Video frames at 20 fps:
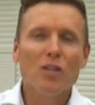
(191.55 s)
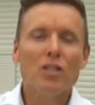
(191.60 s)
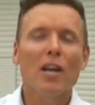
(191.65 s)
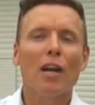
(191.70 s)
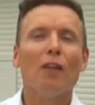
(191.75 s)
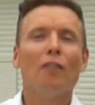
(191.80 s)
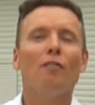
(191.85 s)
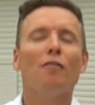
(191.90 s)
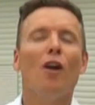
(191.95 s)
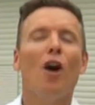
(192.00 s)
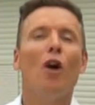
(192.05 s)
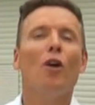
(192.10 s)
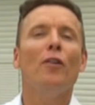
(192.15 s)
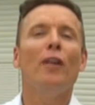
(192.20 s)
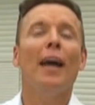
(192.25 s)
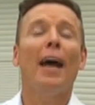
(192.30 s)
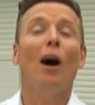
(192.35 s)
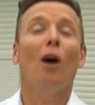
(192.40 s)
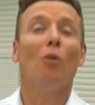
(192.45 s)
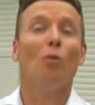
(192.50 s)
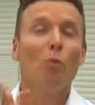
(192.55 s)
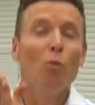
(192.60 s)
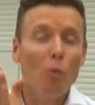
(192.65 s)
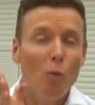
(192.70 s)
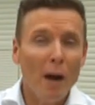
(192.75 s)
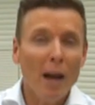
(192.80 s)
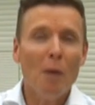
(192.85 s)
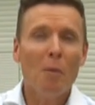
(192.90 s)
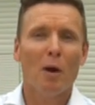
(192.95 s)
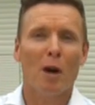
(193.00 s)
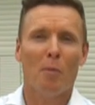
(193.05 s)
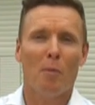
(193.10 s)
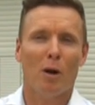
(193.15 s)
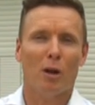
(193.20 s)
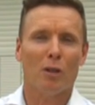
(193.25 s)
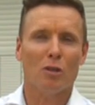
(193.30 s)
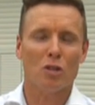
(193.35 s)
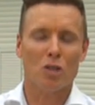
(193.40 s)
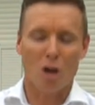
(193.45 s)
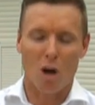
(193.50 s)
telephone now, ring one of my
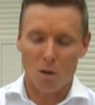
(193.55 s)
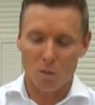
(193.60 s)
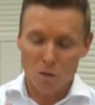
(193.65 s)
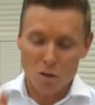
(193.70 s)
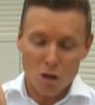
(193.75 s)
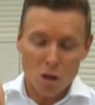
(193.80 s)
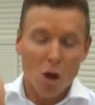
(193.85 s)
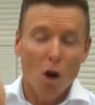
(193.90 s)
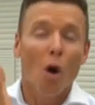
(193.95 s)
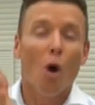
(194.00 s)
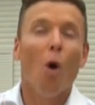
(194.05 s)
consultants,